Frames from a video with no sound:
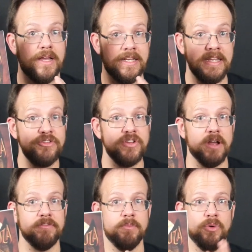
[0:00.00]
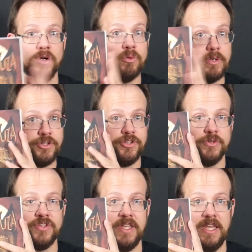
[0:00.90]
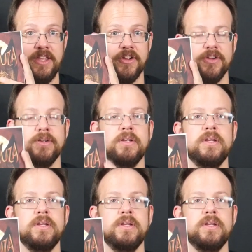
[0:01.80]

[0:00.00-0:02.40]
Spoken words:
edition of the book, which you see here.